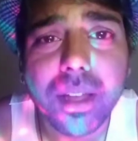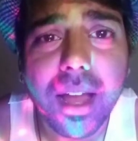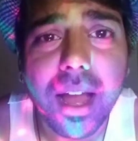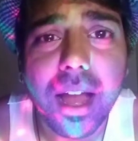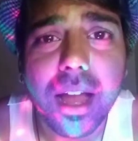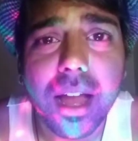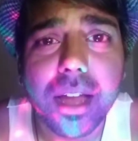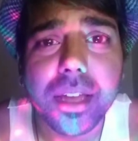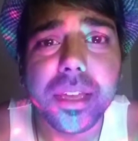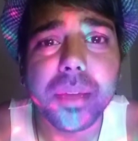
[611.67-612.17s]

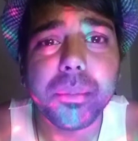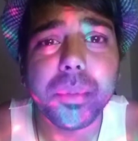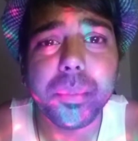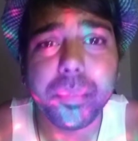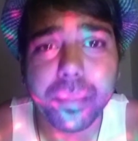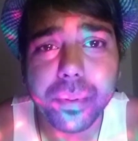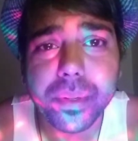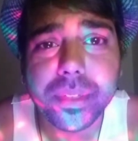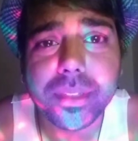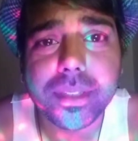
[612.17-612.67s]
"I am a
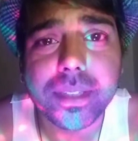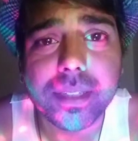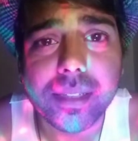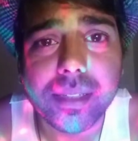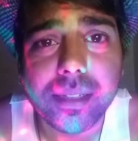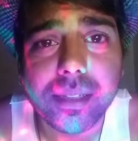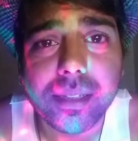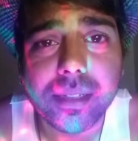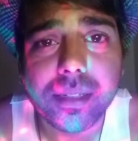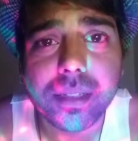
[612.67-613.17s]

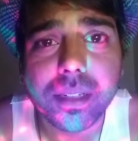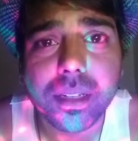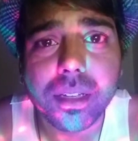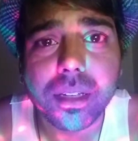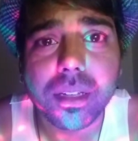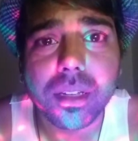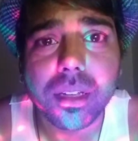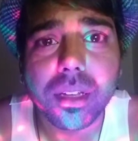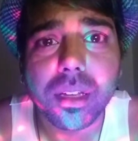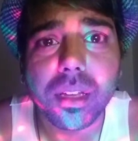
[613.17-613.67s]
princess.
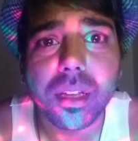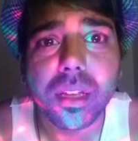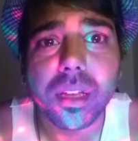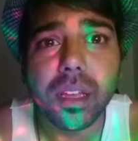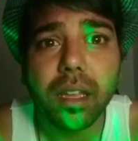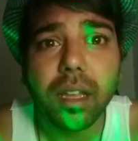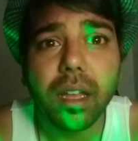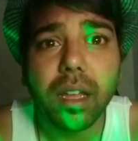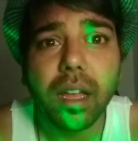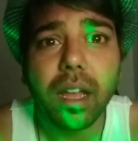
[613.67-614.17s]

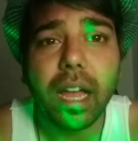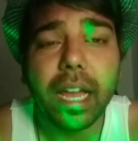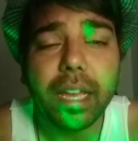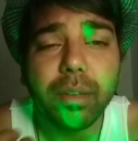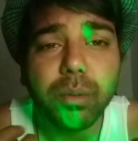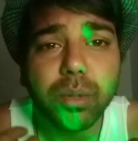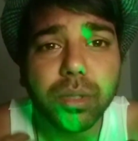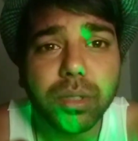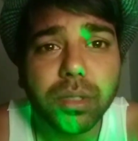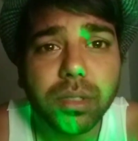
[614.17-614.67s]
I
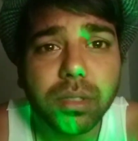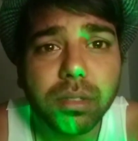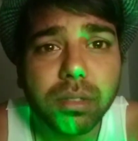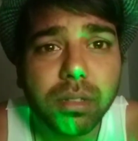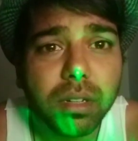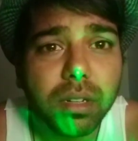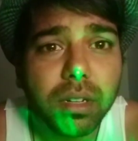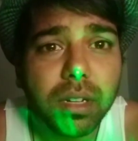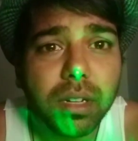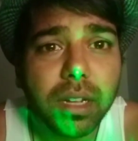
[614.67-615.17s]
was
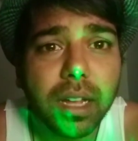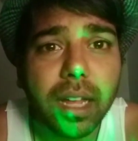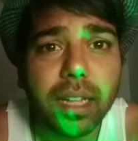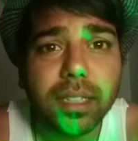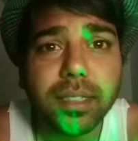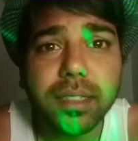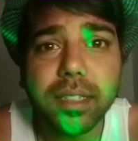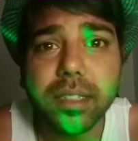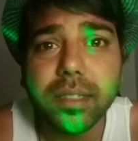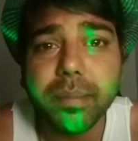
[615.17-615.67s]

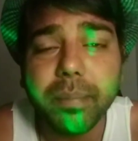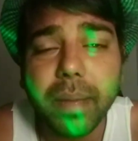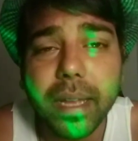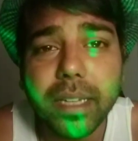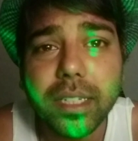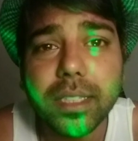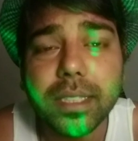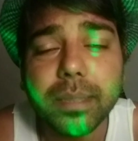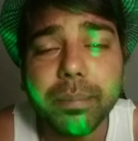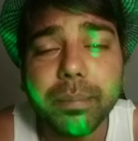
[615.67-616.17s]
cast this
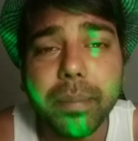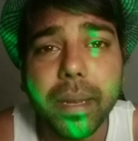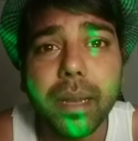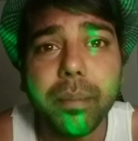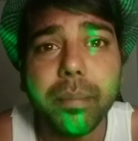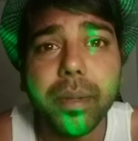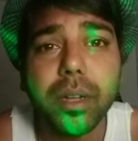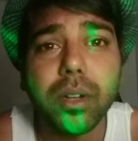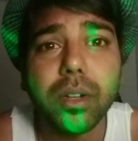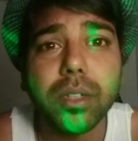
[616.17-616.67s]
magic spell
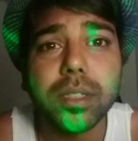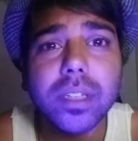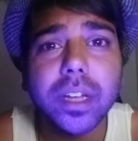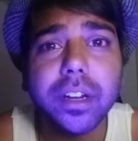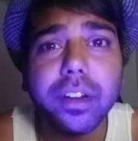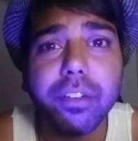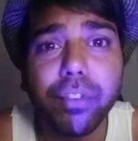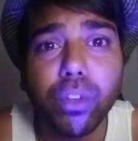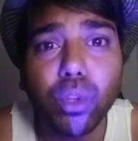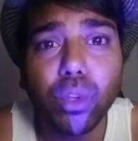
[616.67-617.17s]
because I
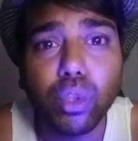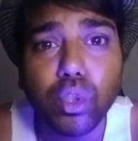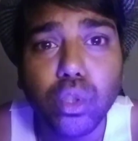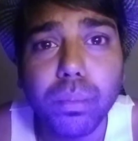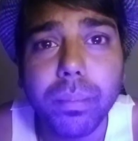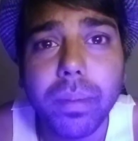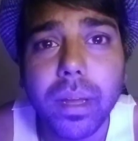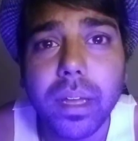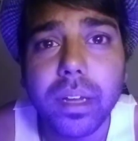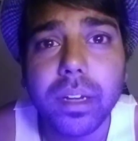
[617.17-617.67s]
refused to
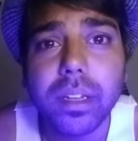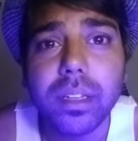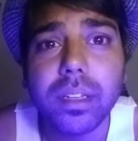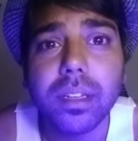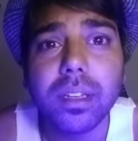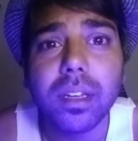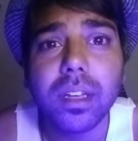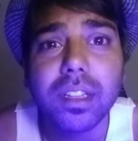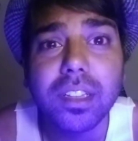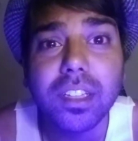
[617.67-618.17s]

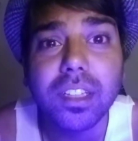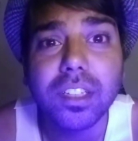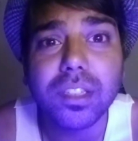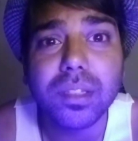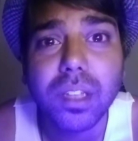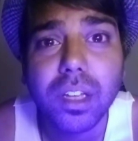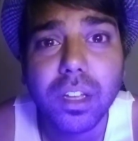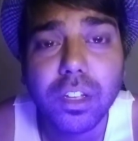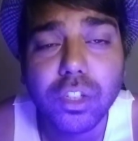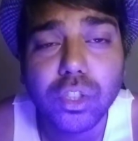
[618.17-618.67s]
marry
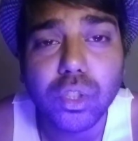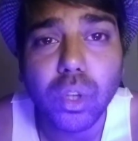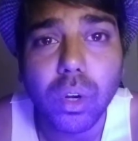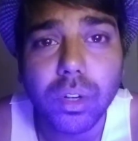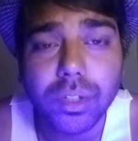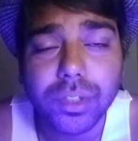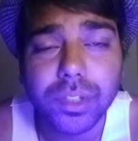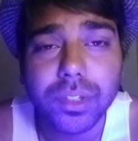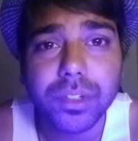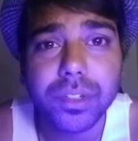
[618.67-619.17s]
this
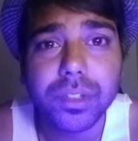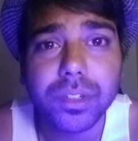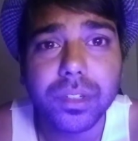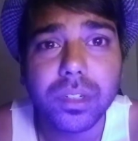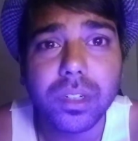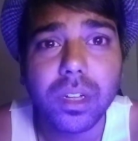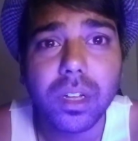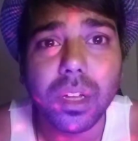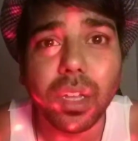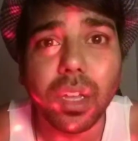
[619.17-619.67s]
sorcerer.
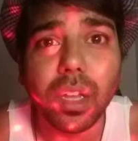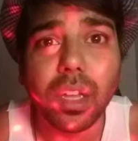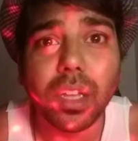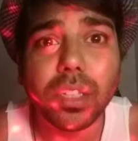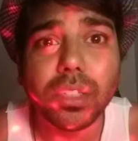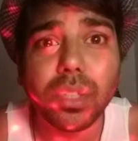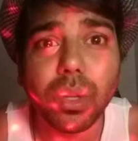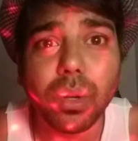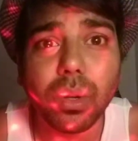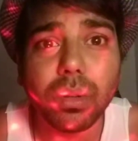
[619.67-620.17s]

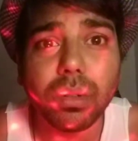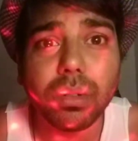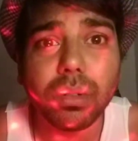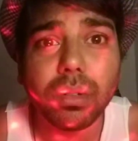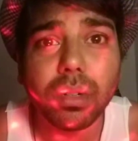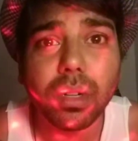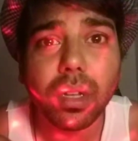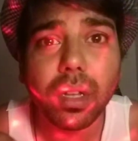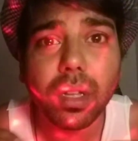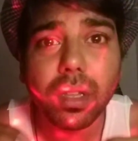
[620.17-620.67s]
So
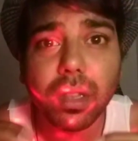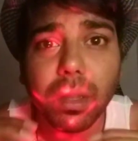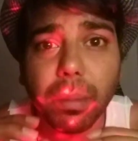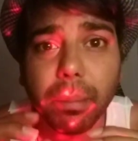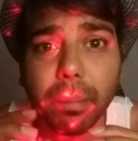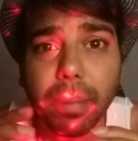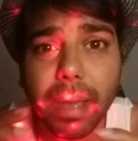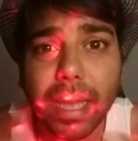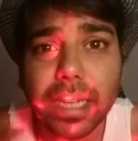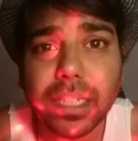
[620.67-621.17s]
the
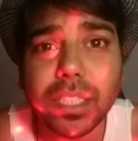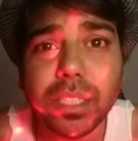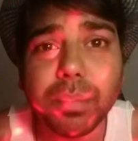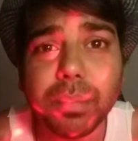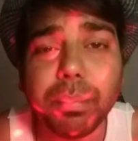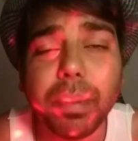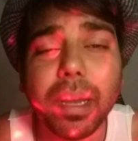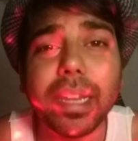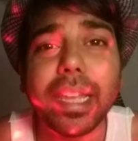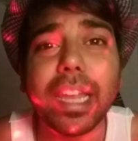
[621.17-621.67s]
magic
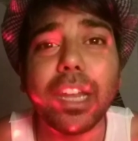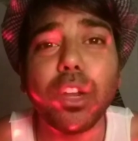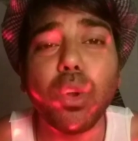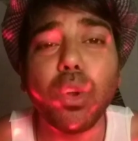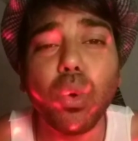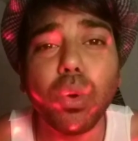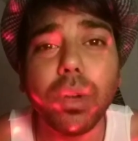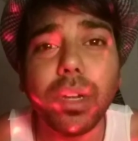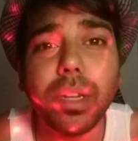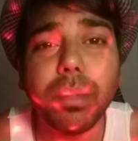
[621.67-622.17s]
spell can
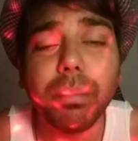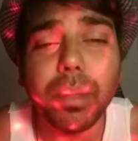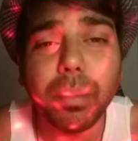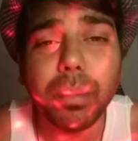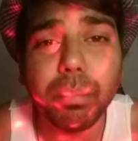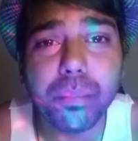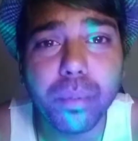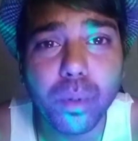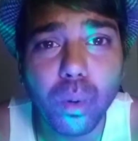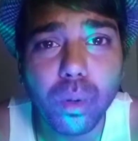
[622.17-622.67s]
only be
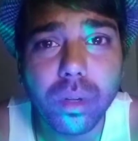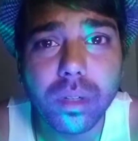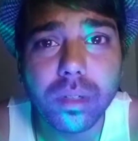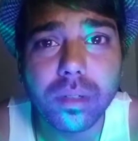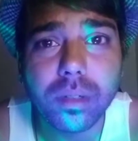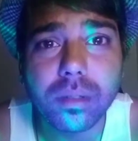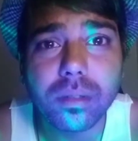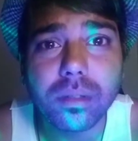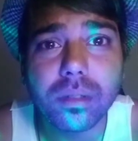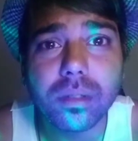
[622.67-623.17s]

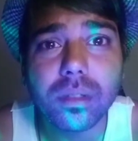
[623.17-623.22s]
broken